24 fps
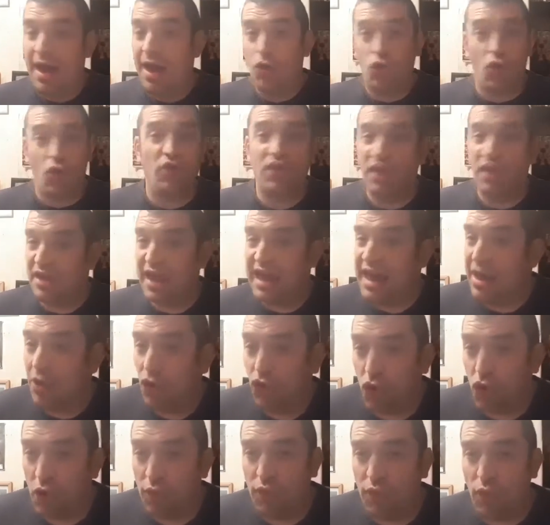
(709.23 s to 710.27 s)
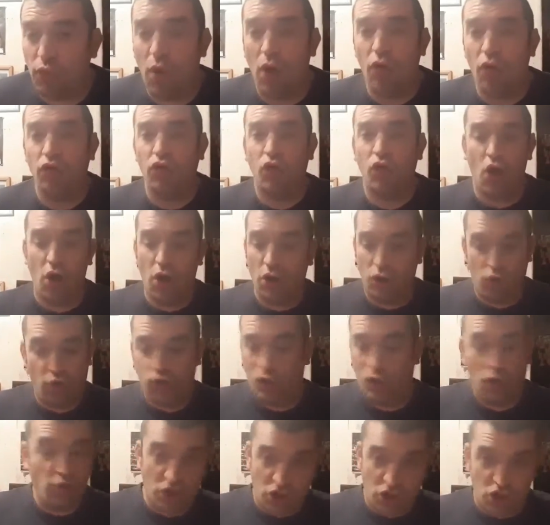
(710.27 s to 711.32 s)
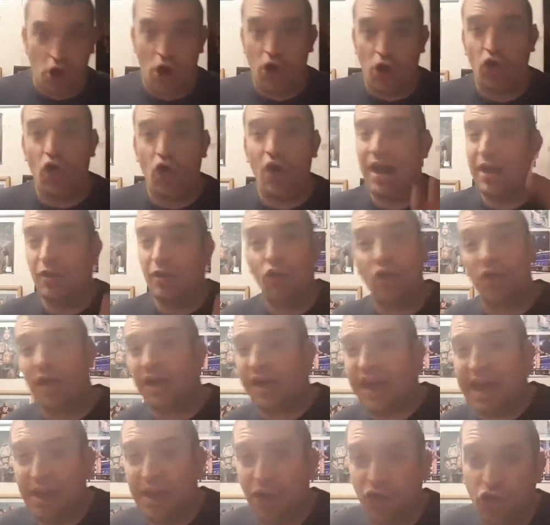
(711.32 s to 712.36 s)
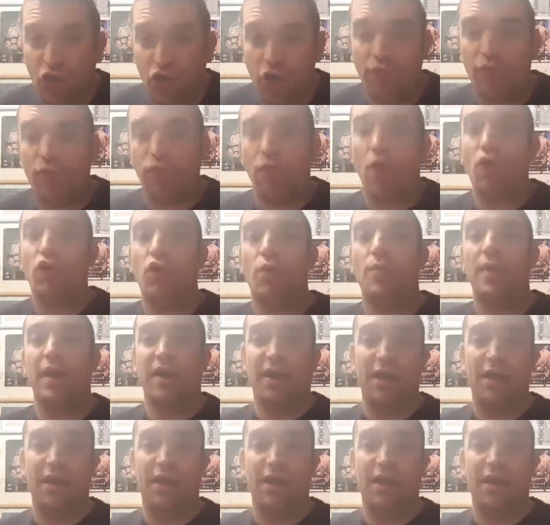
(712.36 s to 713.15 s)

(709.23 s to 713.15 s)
So it's a heel turn for Ronda. Charlotte, it looked like a heel turn for Ronda, but I